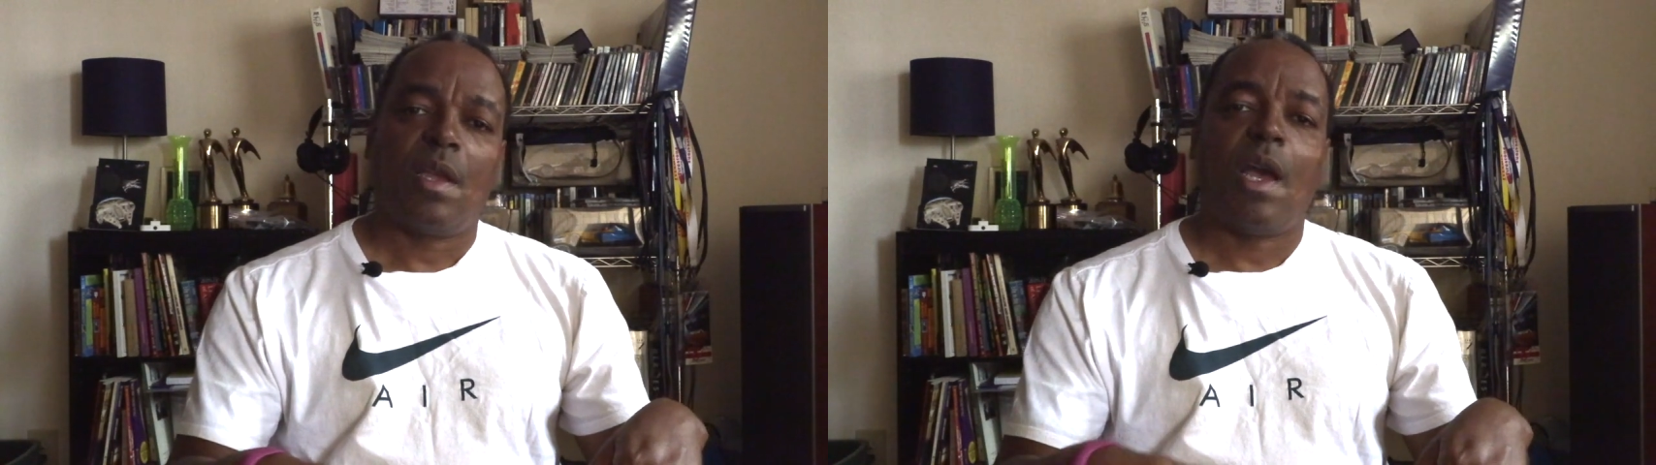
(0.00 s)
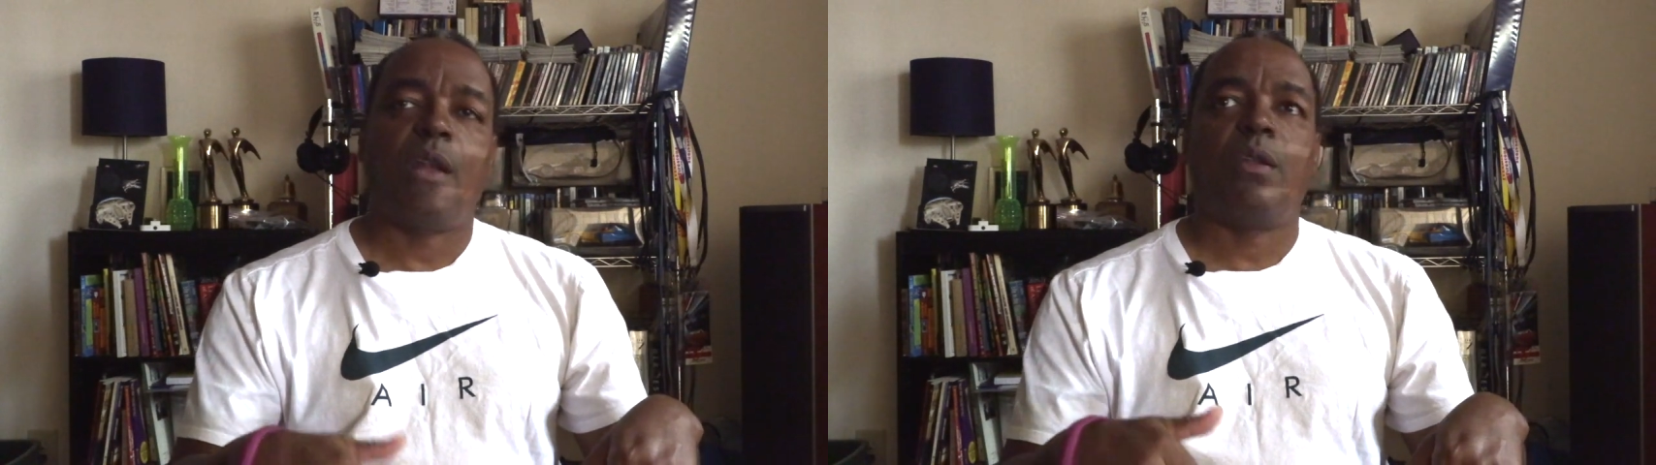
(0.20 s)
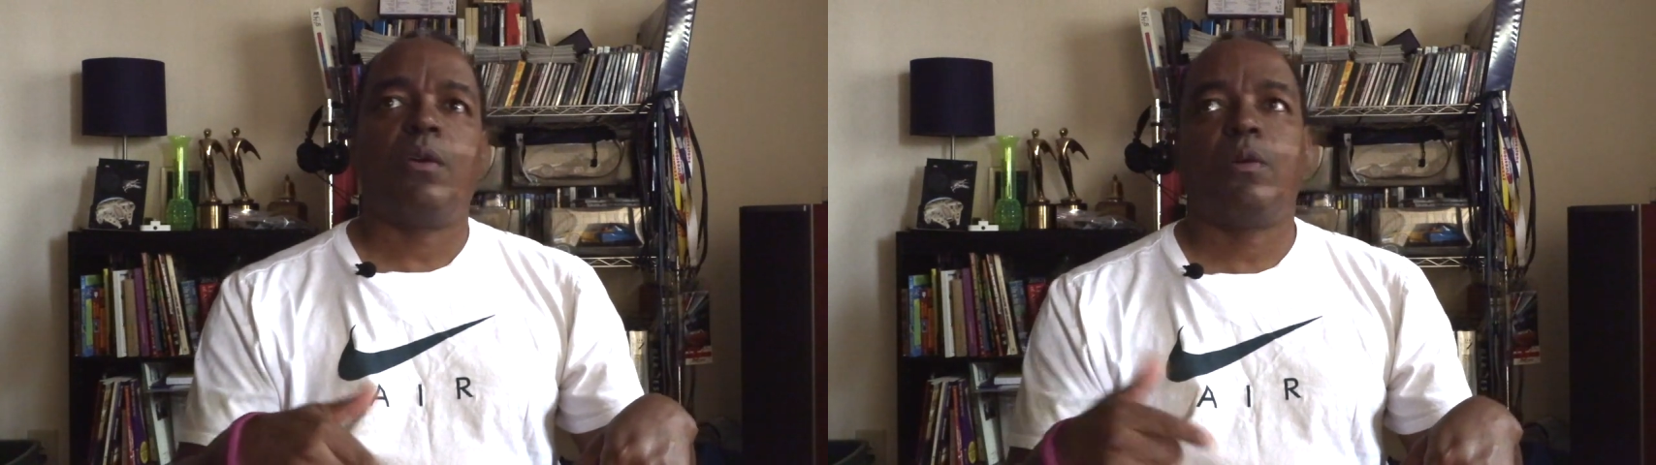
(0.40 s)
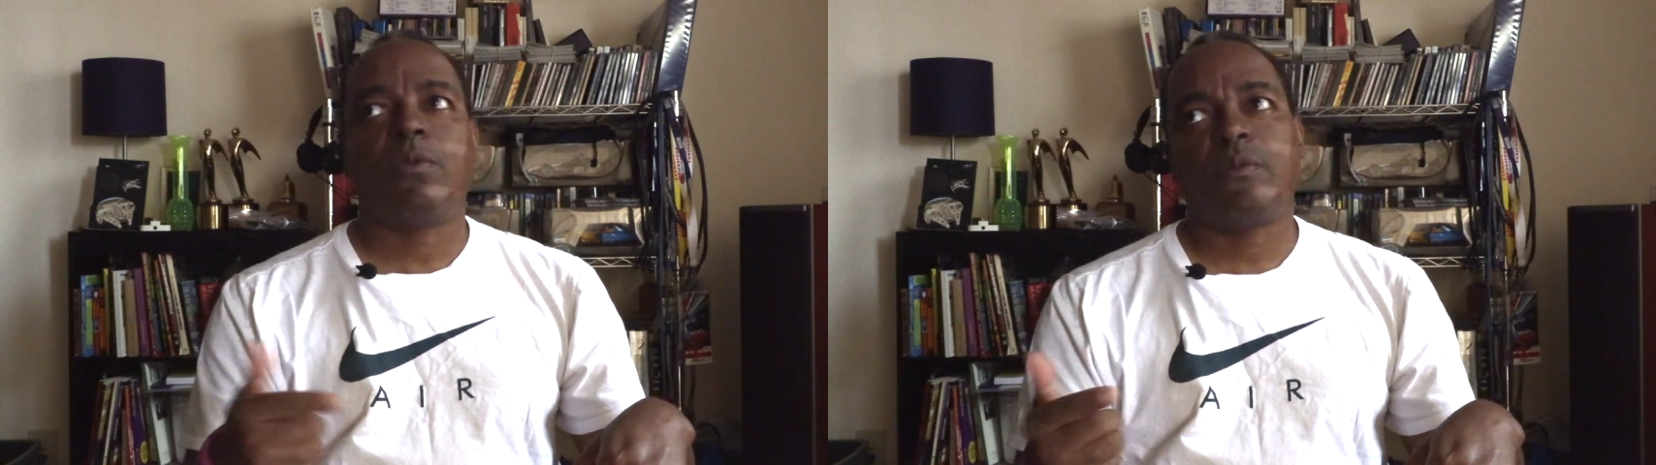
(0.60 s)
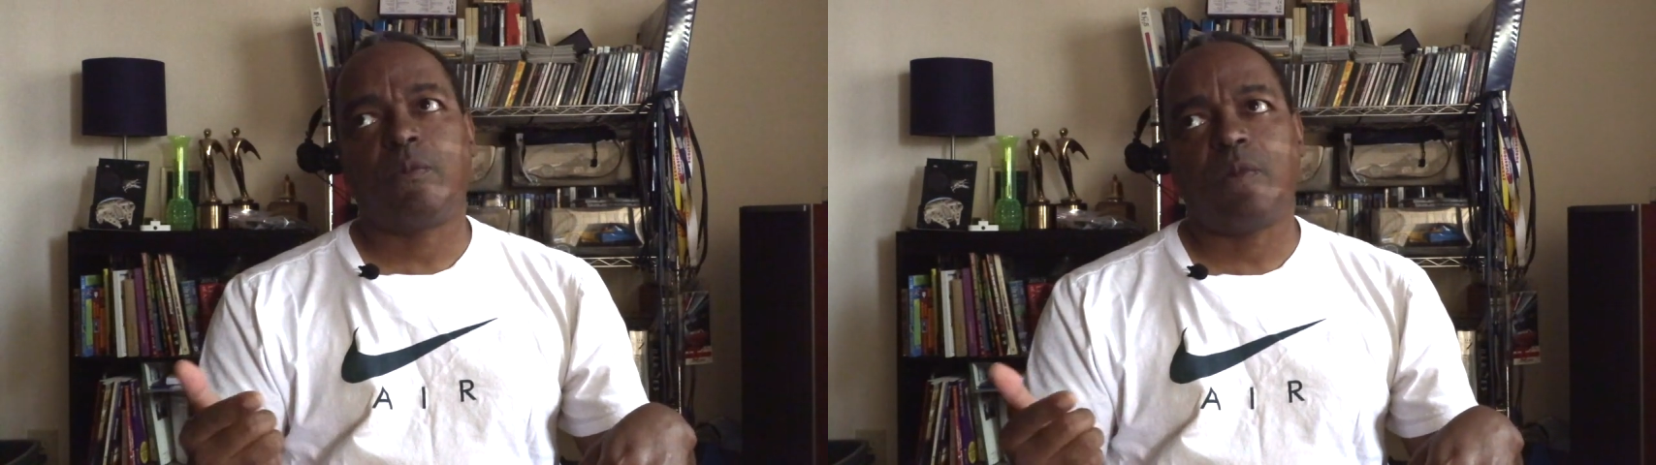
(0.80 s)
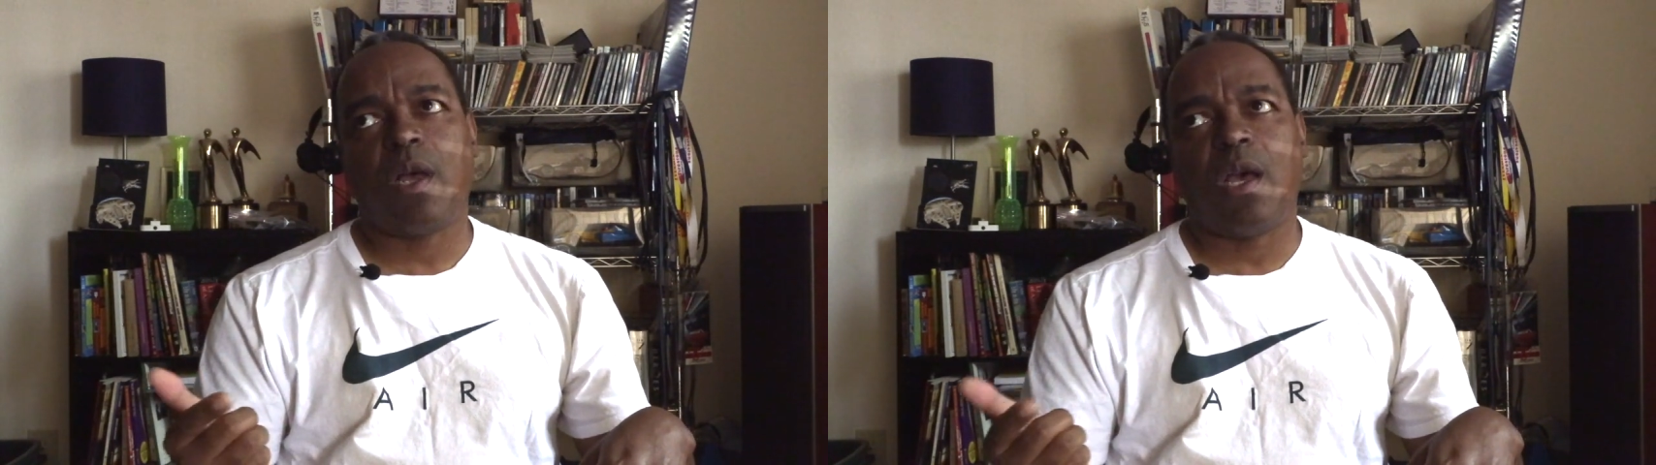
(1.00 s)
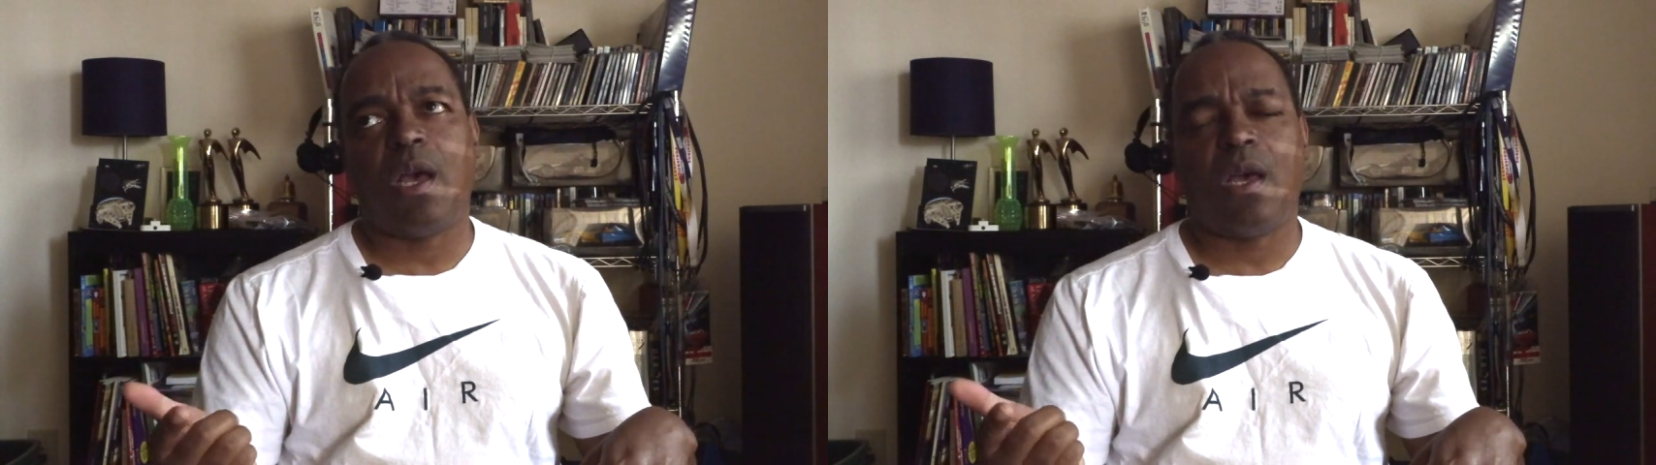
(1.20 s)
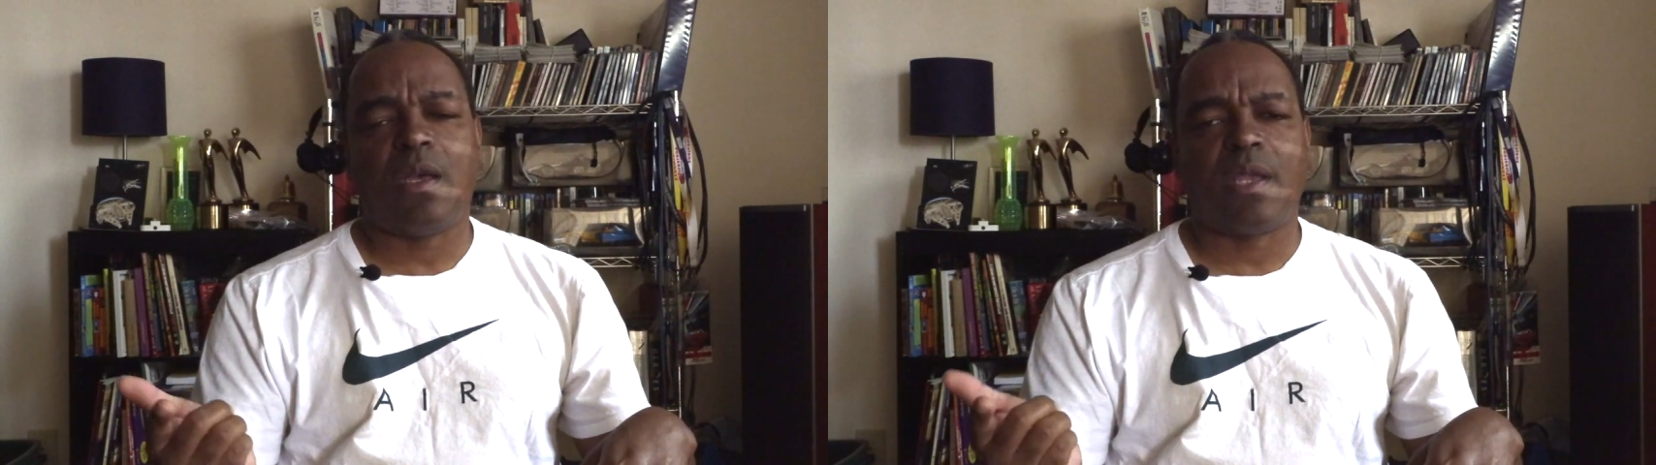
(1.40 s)
I know,
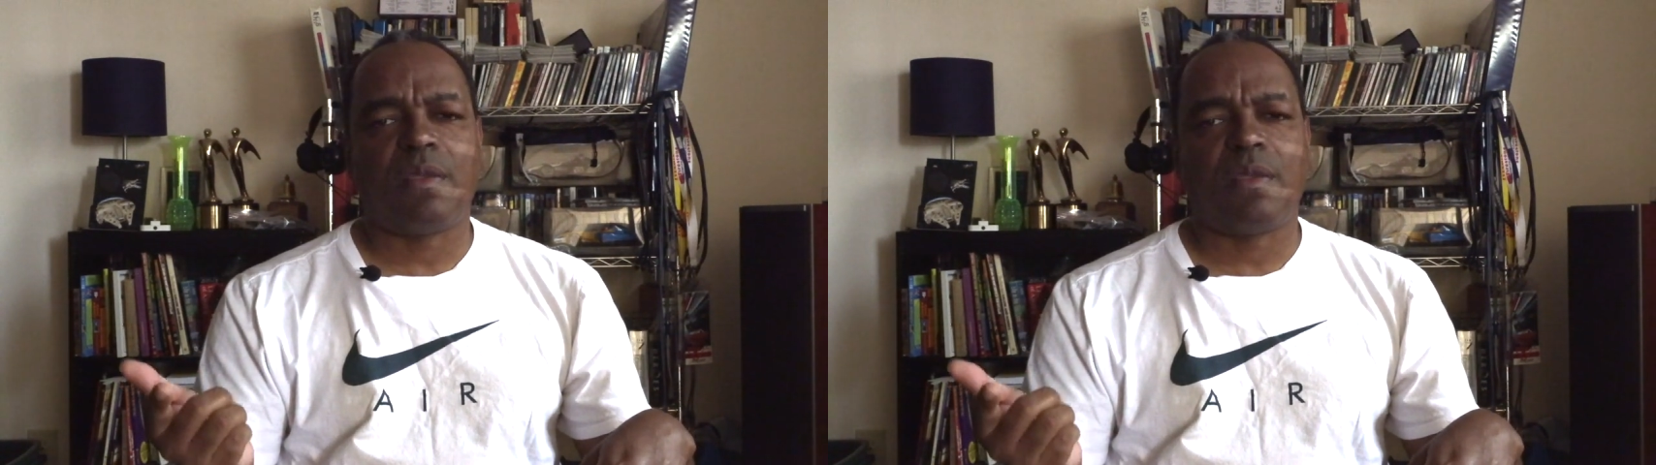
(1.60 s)
uh,